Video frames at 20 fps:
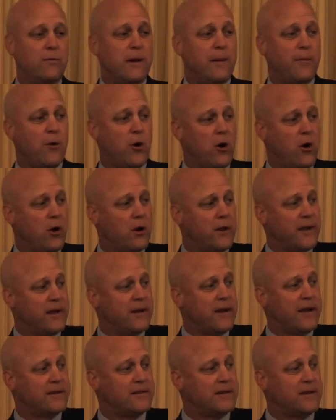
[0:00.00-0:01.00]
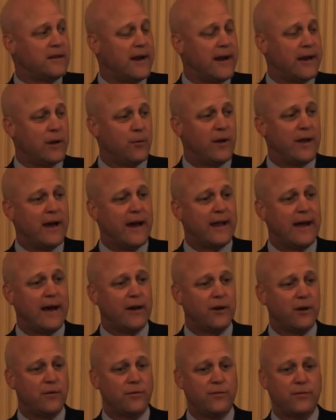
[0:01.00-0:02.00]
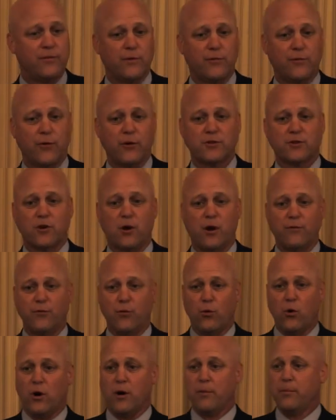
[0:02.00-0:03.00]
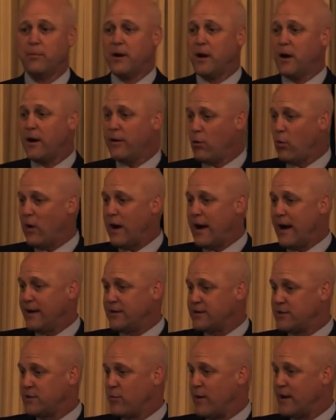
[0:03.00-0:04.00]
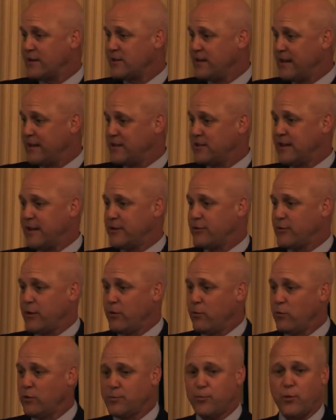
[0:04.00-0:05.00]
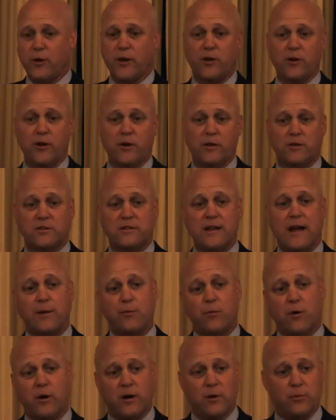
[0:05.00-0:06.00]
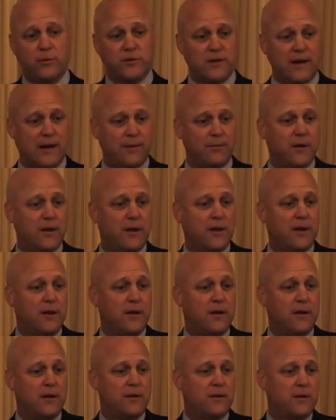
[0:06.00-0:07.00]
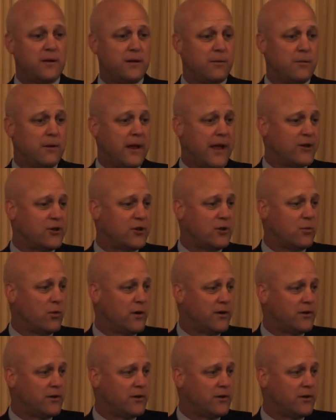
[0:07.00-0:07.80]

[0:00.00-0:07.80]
remember early in 1990 we got out of the first Gulf War, but otherwise the rest of that century was pretty good. The stock market was up, the nation